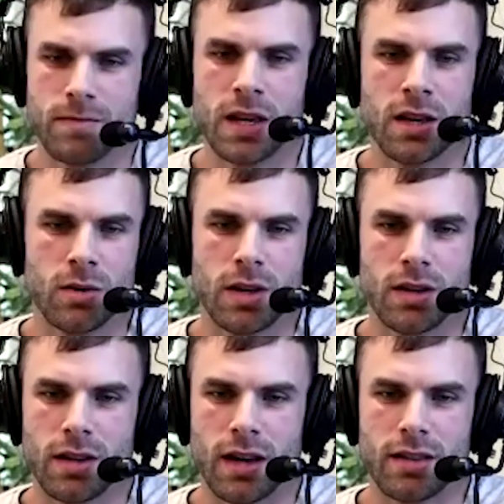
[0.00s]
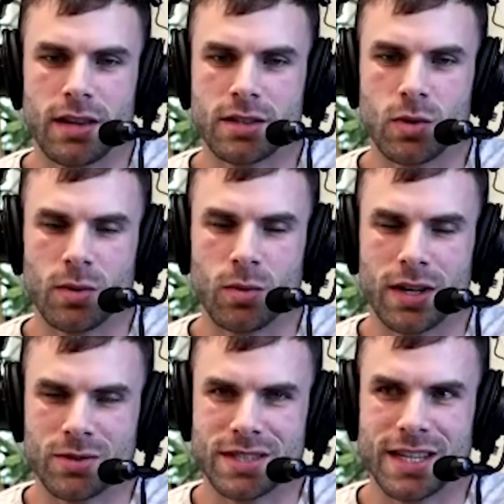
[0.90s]
But yeah, that's what, and what I was
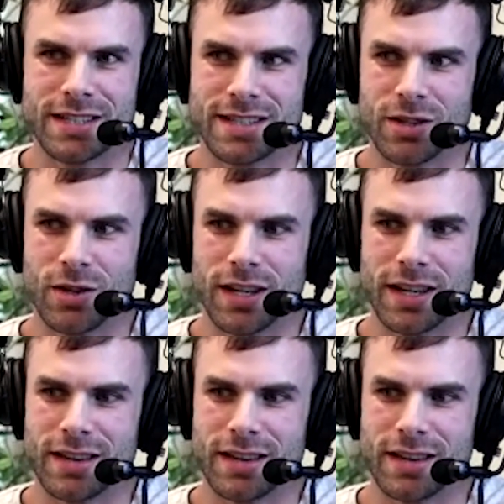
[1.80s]
going to say is that,